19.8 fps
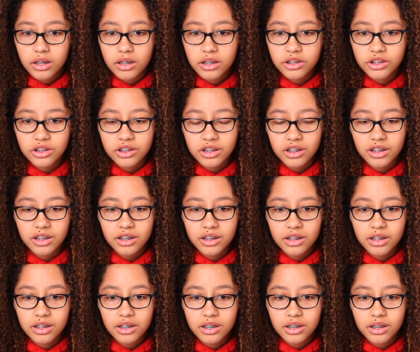He just got... Go.
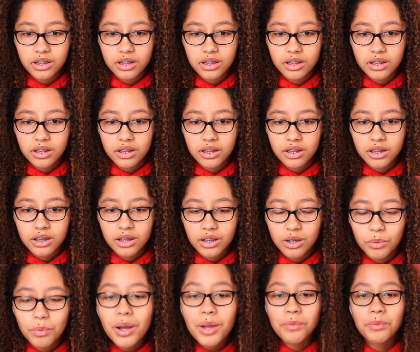
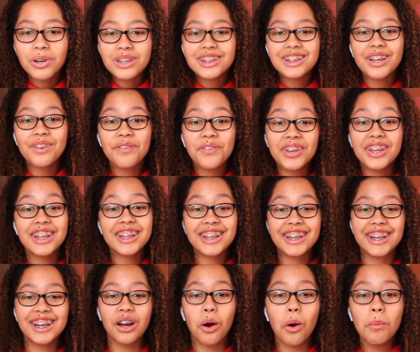Wait, what's he
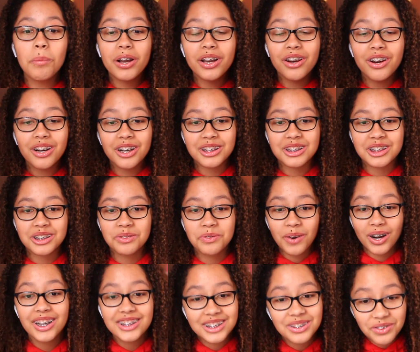feeling? Oh my gosh!
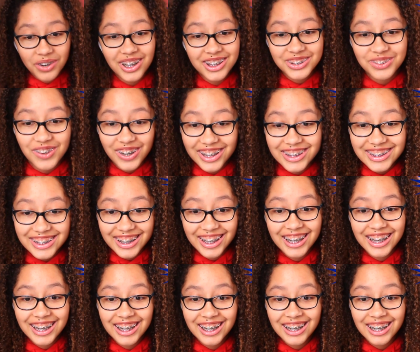What? What? What?
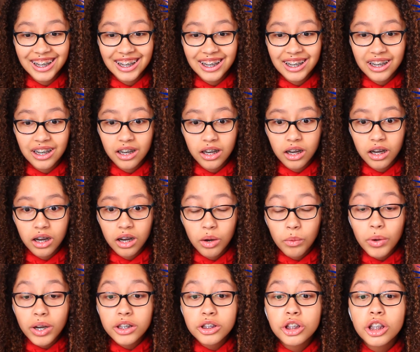
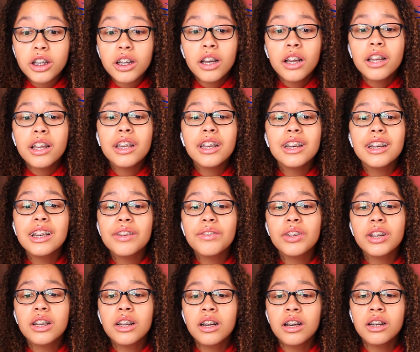What? She... He didn't
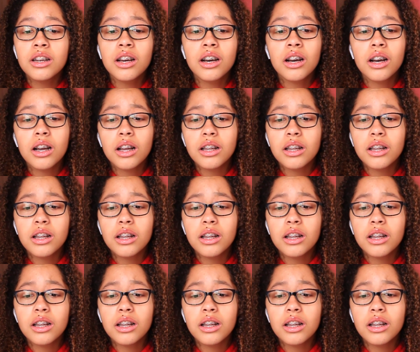even... No...